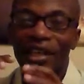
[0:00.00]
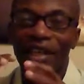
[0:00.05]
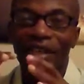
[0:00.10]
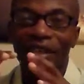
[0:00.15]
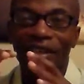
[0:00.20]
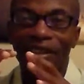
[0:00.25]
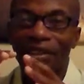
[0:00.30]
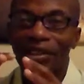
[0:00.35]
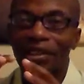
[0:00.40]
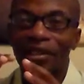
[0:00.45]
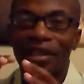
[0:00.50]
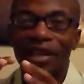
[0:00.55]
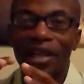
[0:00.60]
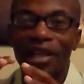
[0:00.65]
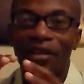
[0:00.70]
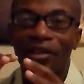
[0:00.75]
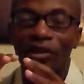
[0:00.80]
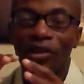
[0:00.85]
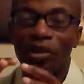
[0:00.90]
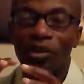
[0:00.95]
And
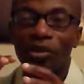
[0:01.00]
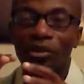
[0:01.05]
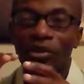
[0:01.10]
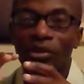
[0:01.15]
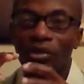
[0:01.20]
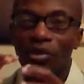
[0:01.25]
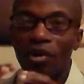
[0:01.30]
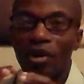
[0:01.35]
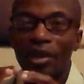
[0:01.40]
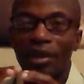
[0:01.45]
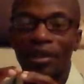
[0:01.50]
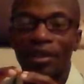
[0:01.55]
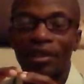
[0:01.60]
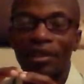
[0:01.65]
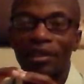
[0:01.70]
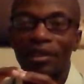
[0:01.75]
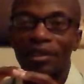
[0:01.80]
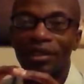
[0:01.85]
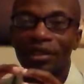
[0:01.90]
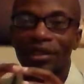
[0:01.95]
cannot no
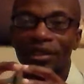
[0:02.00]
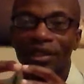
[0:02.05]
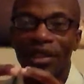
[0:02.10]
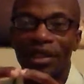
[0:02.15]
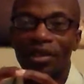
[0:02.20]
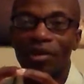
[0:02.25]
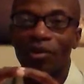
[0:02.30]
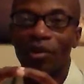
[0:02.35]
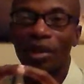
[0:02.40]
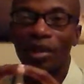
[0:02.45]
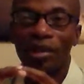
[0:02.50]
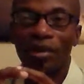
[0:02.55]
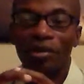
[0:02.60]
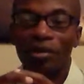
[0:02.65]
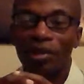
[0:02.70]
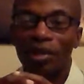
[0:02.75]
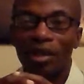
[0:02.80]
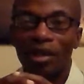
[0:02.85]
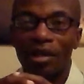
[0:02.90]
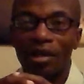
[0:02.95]
darkness take away
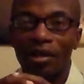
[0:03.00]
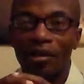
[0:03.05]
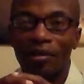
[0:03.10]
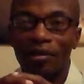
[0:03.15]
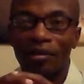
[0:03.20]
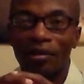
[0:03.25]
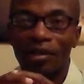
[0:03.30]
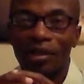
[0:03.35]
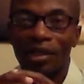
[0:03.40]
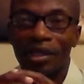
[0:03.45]
your love.